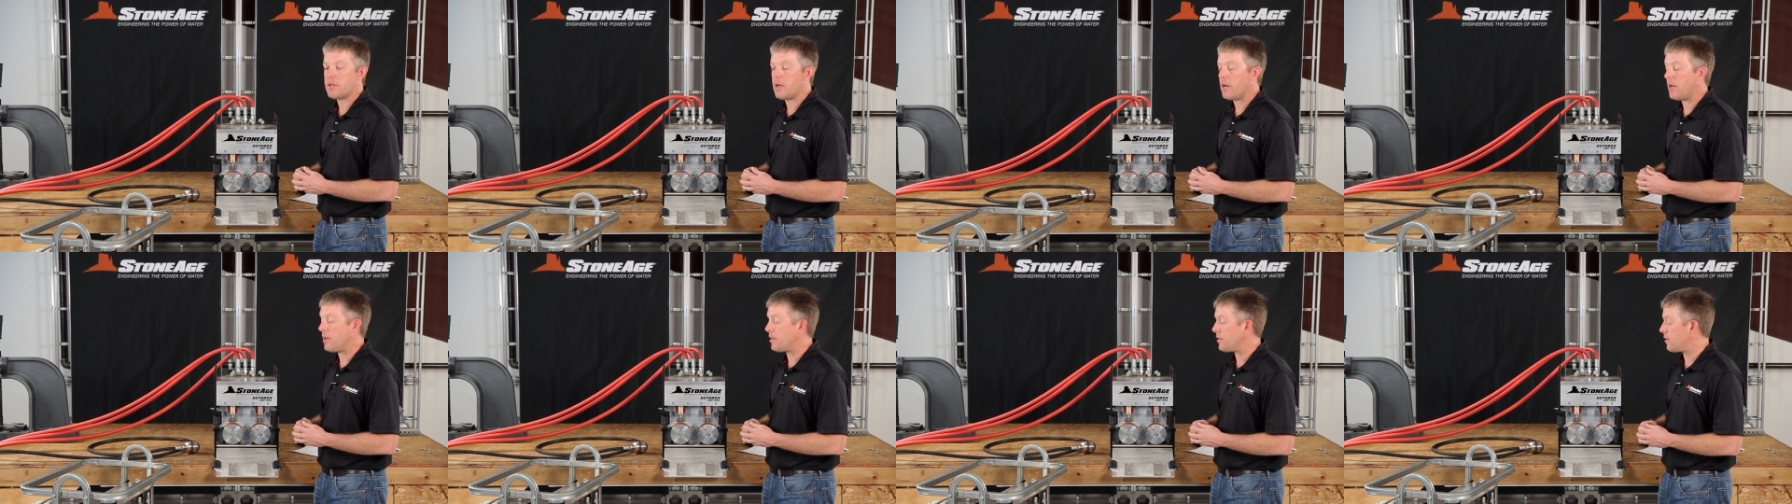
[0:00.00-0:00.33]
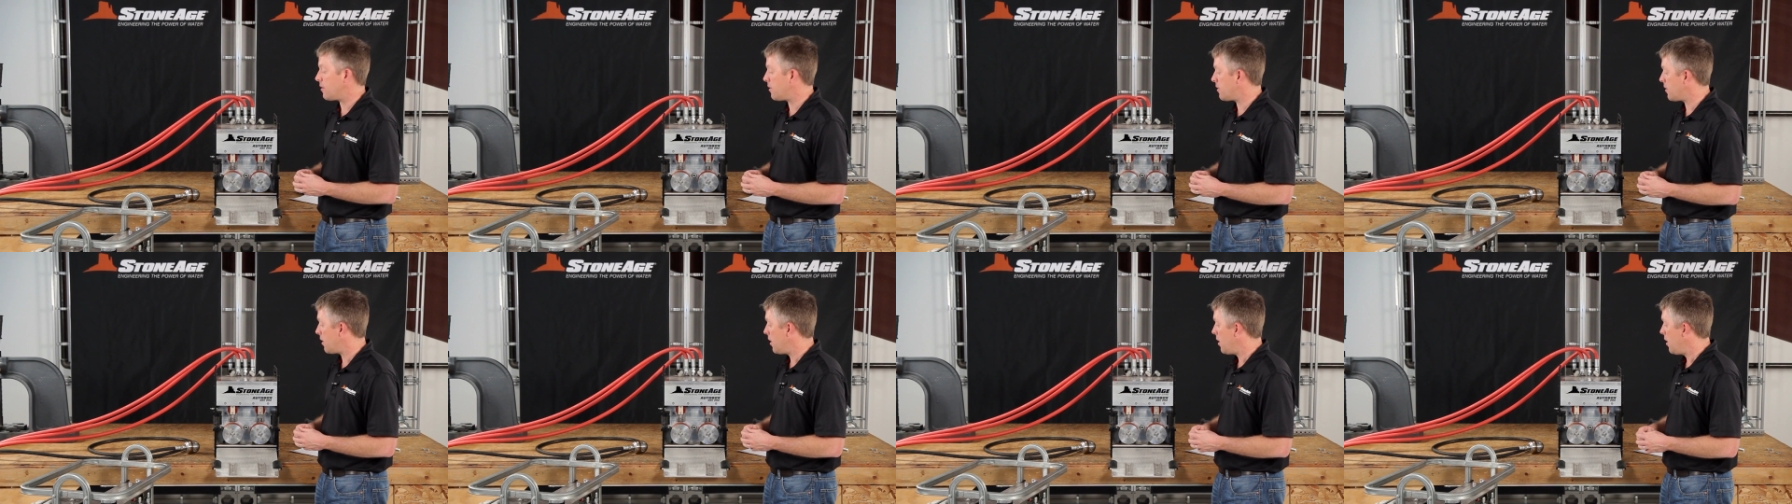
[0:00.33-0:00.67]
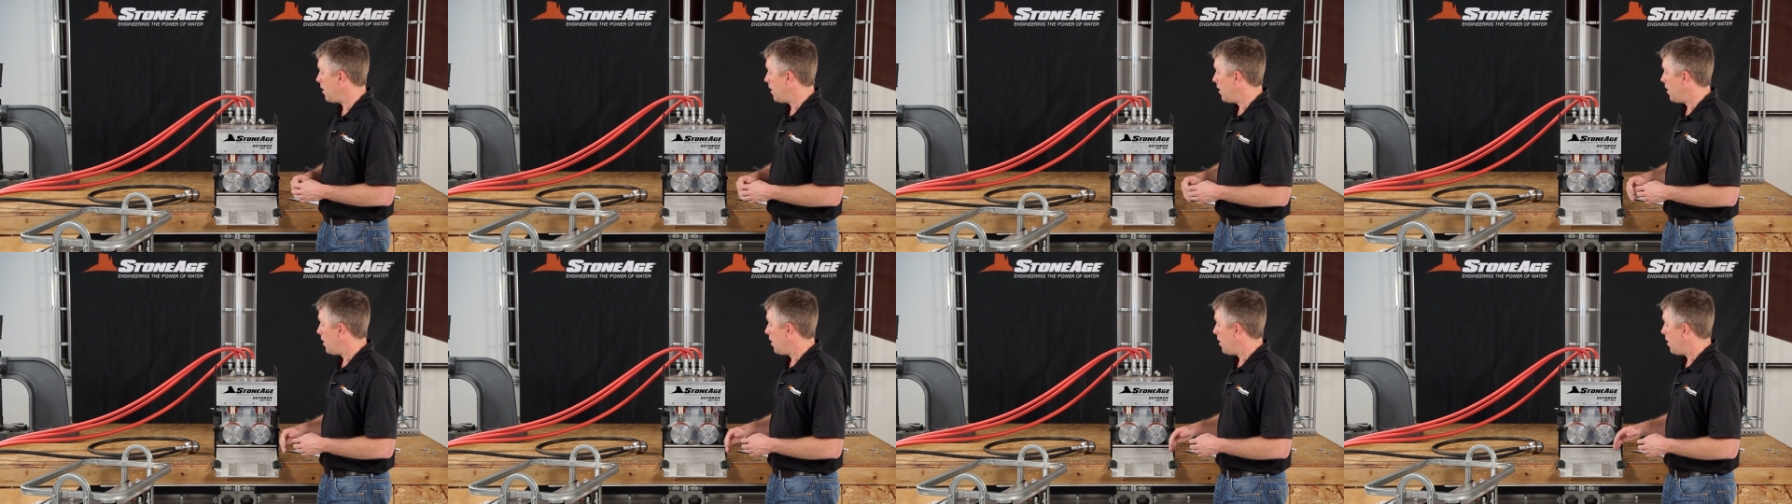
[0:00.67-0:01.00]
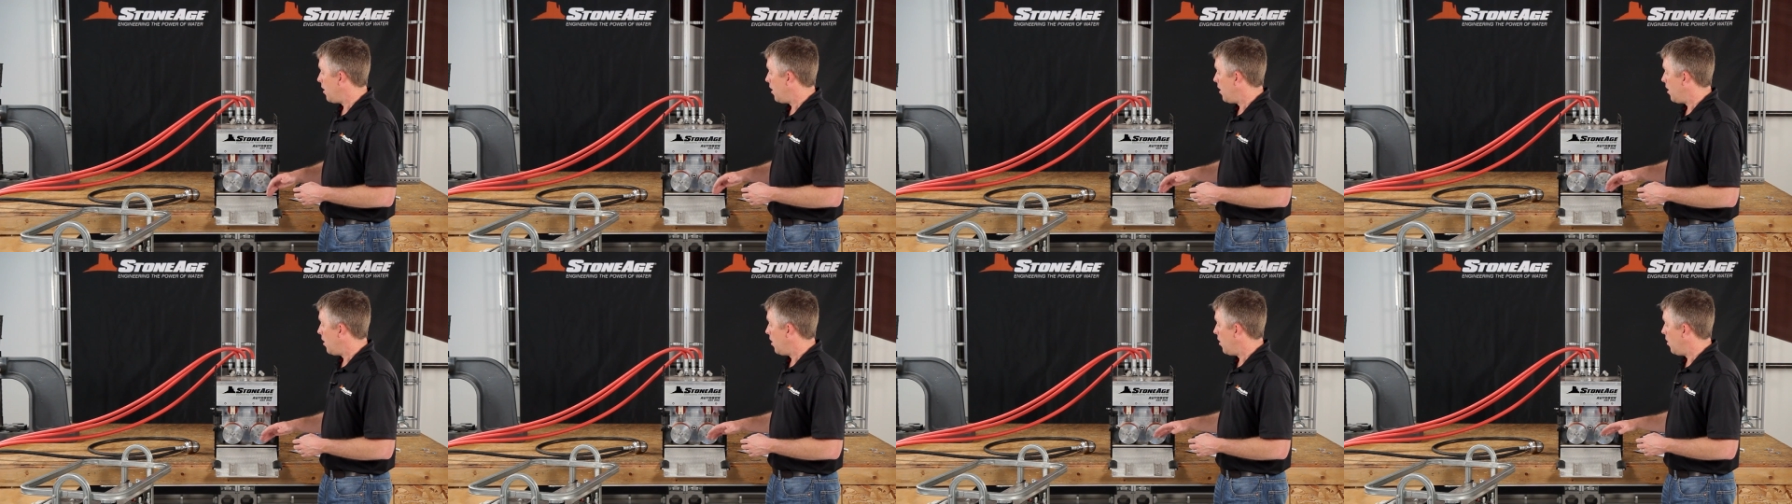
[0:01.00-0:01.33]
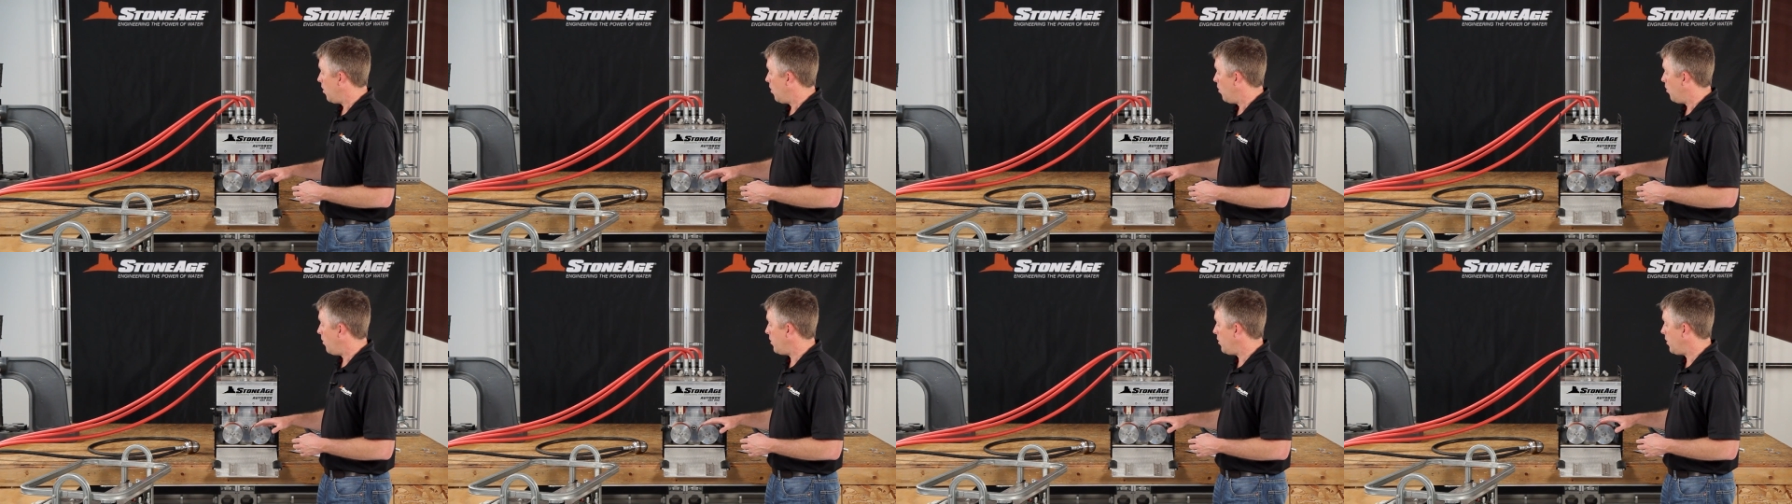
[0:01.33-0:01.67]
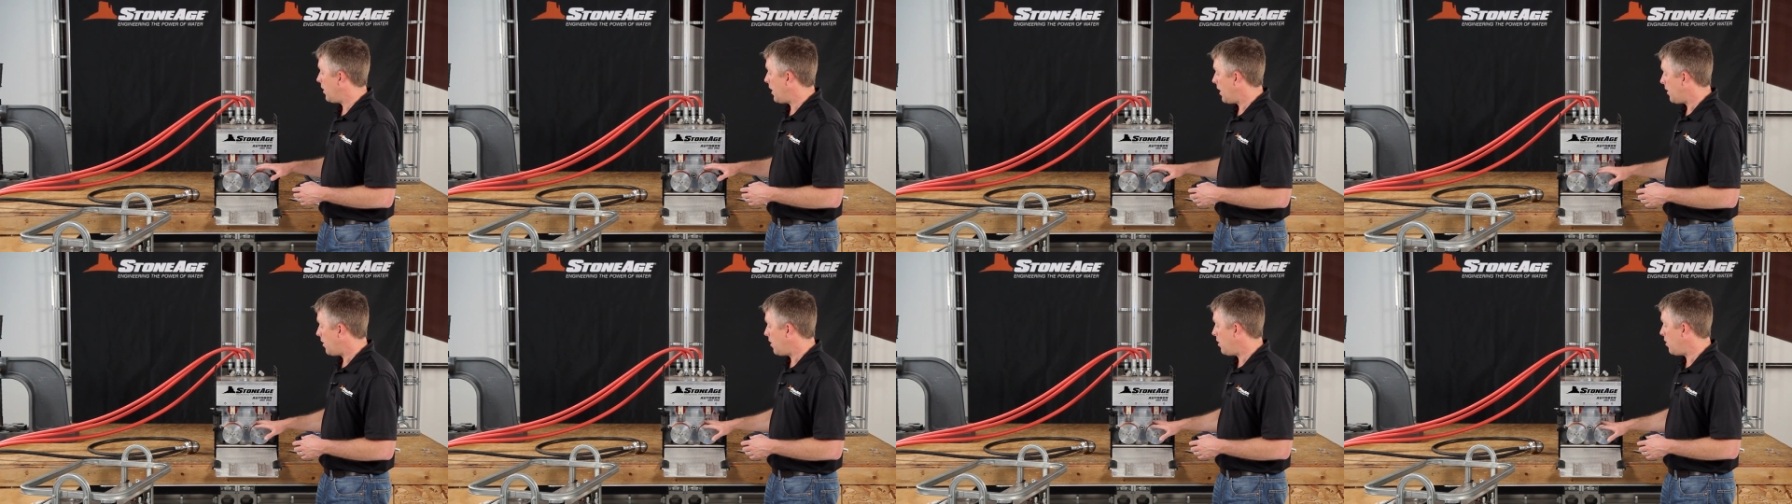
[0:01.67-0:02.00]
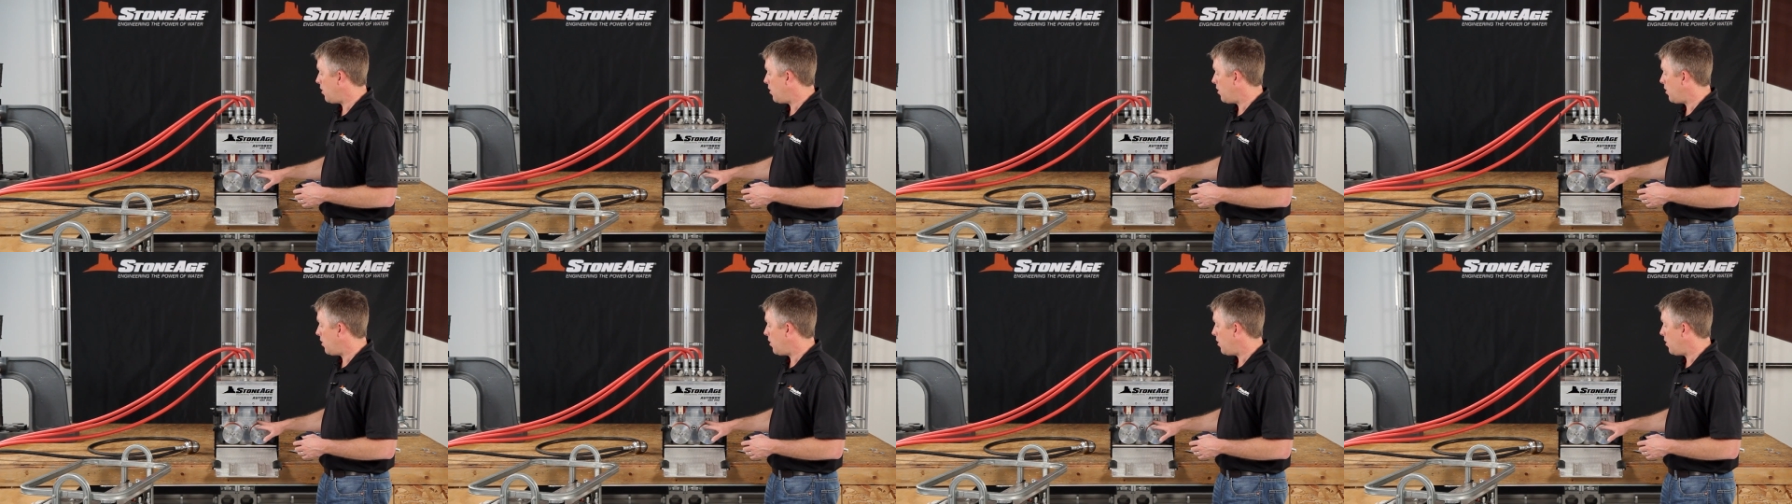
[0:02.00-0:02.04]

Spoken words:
sizes. When you get